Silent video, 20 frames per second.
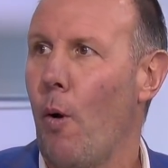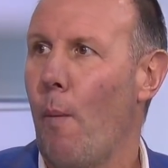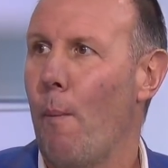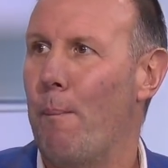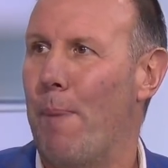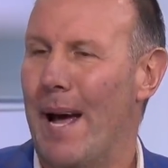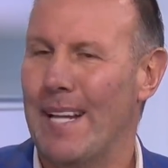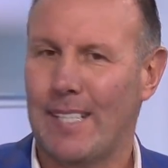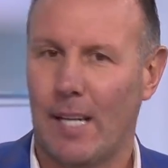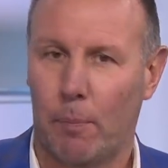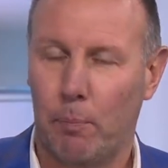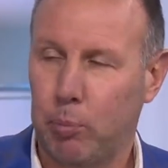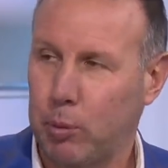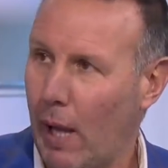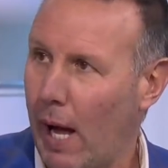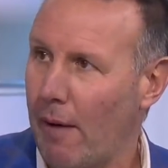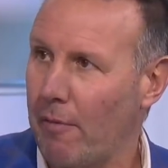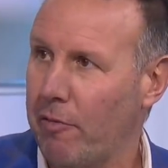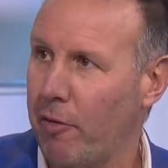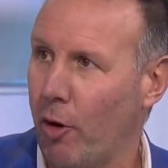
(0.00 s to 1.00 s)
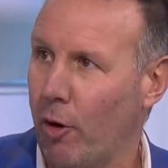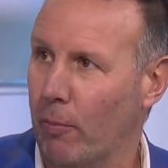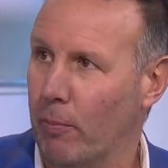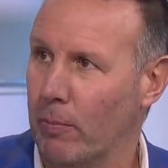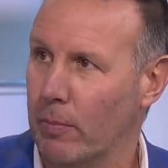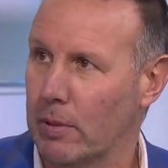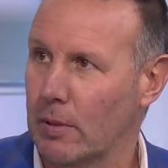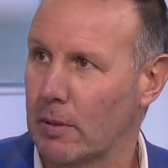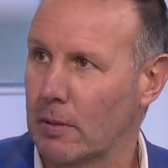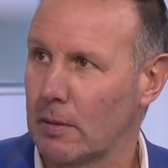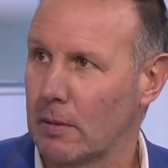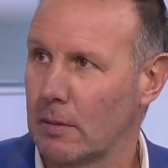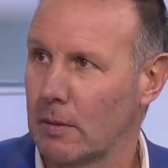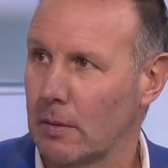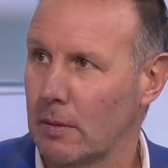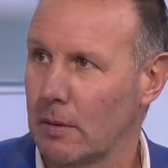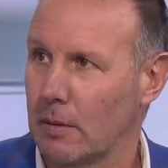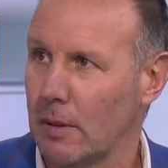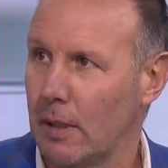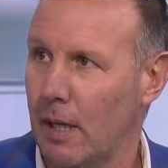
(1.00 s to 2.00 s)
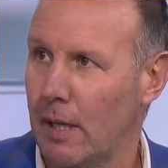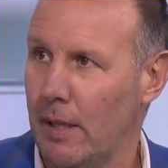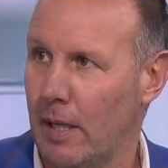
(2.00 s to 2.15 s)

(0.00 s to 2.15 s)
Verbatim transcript: better platforms in